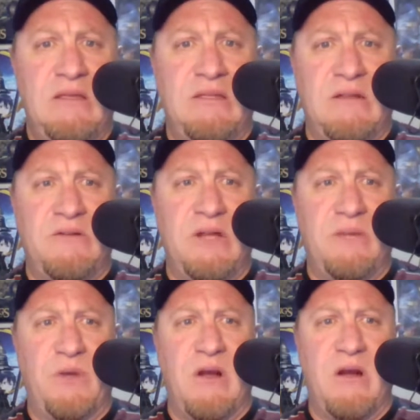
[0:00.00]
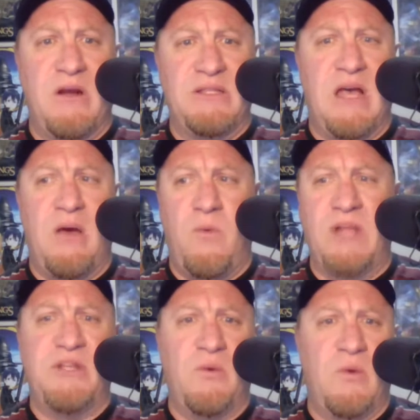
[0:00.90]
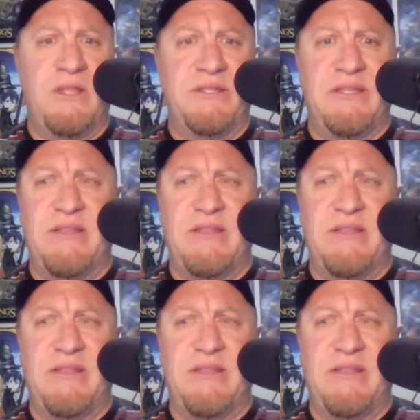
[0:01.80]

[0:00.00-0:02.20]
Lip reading: The Star Trek Picard I'll watch it once,